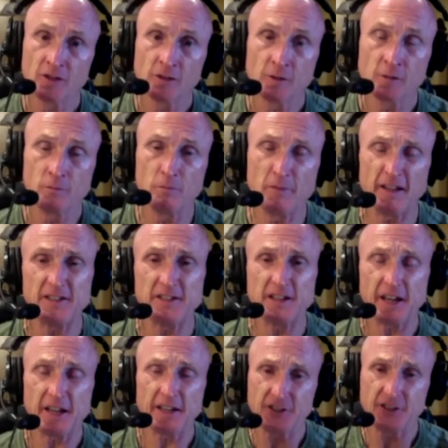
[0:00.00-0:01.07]

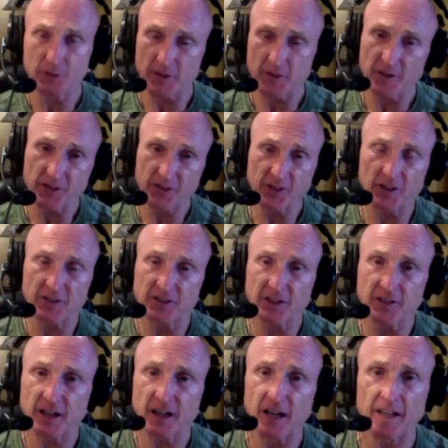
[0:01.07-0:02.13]
Midday is when the sun's
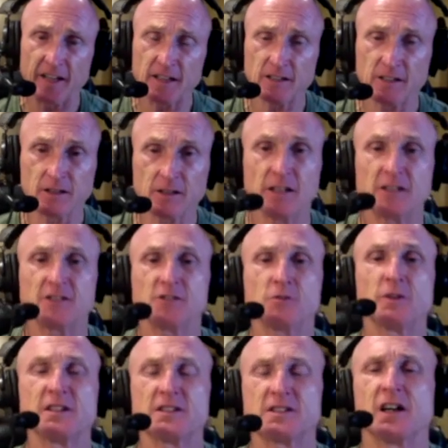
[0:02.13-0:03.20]
at the height. It's
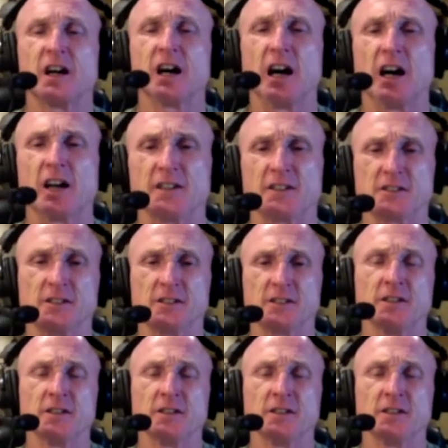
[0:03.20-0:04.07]
when it's the hottest.